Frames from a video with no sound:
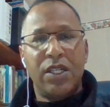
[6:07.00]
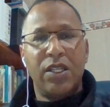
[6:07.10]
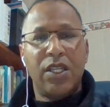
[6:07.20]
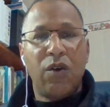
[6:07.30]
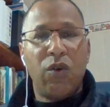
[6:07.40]

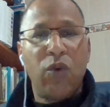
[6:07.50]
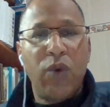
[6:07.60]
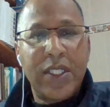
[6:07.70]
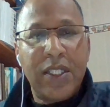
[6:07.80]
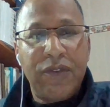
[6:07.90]
Now,
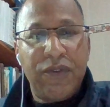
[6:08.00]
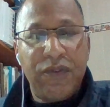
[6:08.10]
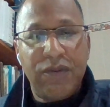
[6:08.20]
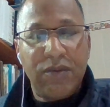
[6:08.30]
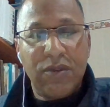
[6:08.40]
what
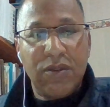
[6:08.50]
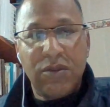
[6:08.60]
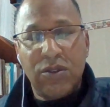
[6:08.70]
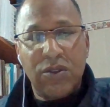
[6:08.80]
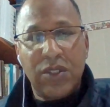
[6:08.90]
if
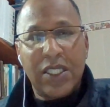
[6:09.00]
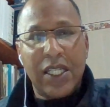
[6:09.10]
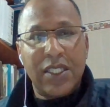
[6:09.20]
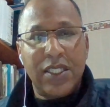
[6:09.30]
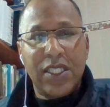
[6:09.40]
to
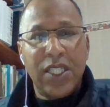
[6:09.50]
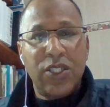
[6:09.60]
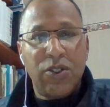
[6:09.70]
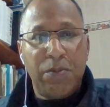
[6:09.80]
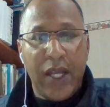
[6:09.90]
discuss this
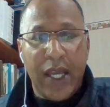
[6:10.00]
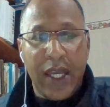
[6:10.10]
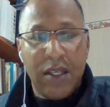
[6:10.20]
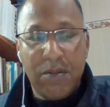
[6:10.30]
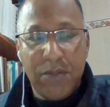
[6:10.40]

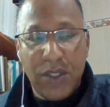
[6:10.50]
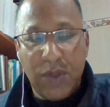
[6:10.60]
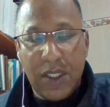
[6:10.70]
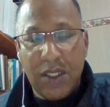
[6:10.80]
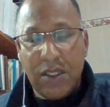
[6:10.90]
interplay
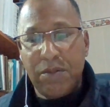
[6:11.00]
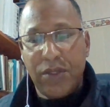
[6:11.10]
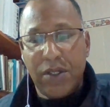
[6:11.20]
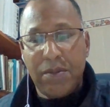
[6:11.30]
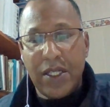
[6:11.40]
between
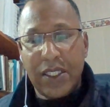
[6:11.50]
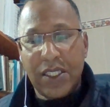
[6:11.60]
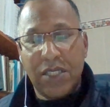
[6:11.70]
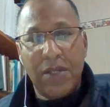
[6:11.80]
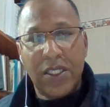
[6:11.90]
pragmatic
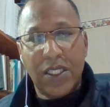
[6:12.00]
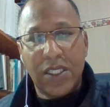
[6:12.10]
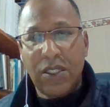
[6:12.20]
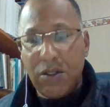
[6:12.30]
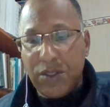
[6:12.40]
semantics
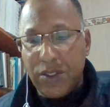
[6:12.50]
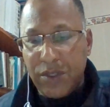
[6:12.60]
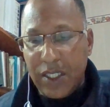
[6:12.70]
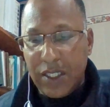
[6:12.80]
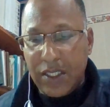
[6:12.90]
and also
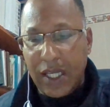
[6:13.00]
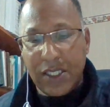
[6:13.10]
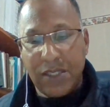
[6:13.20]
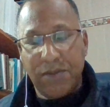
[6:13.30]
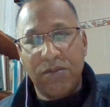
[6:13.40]
syntax?